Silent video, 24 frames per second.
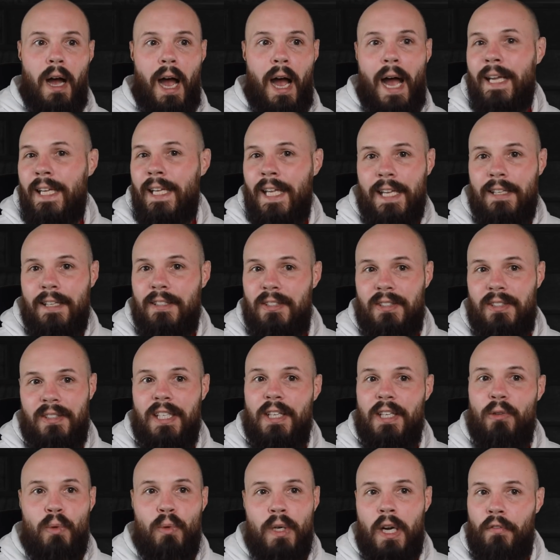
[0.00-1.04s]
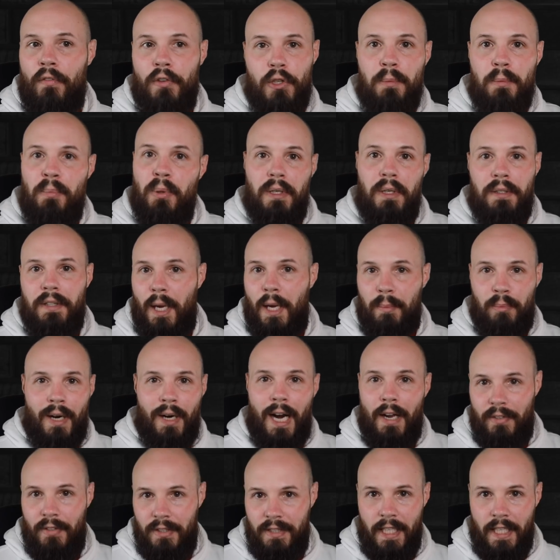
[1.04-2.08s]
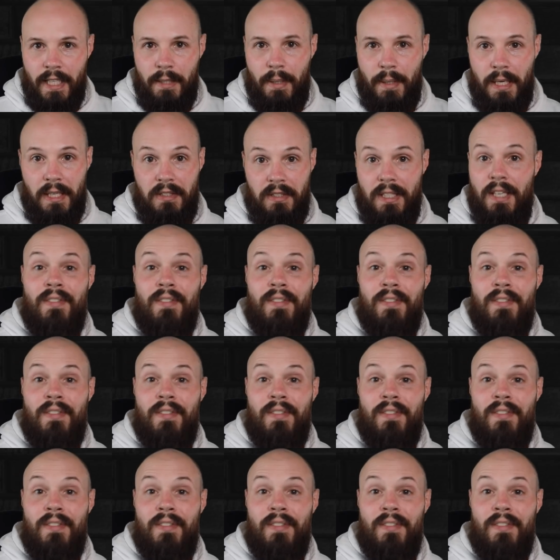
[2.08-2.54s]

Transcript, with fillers: I can't see whatever you put in that private database,